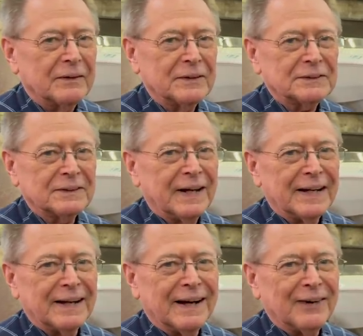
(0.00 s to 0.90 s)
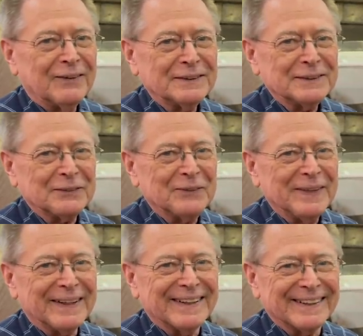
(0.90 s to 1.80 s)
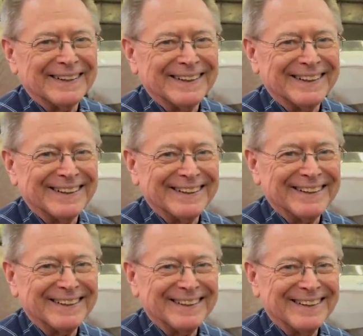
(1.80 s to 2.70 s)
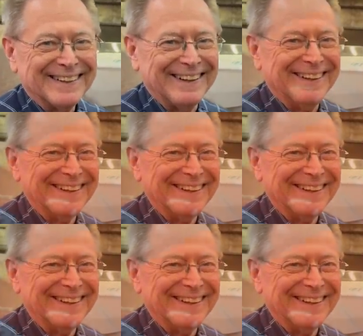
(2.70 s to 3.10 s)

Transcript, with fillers: There's a lot of hours in a week. Okay.